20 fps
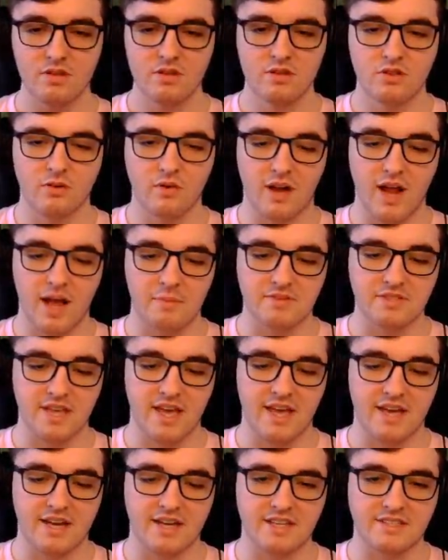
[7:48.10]
Look what happens. I
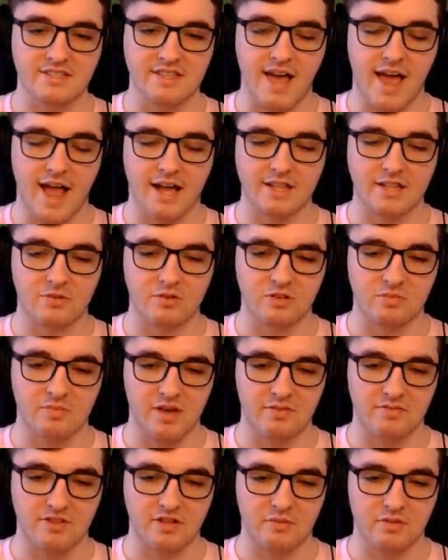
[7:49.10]
hit it exactly with
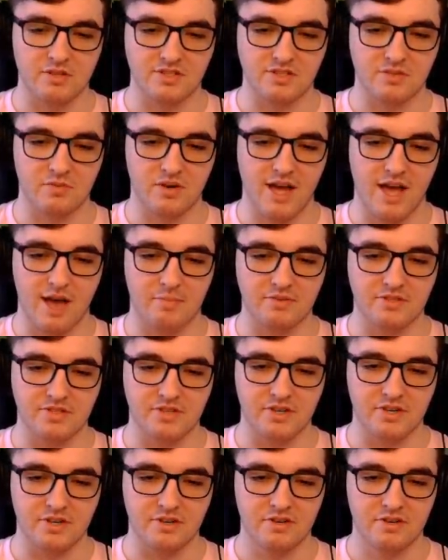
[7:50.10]
my flip. Let's see what happens
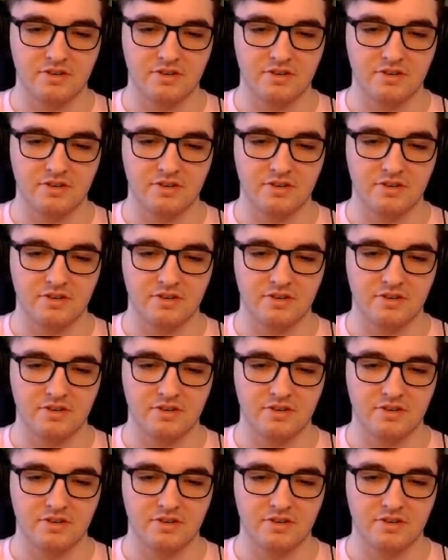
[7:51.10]
here.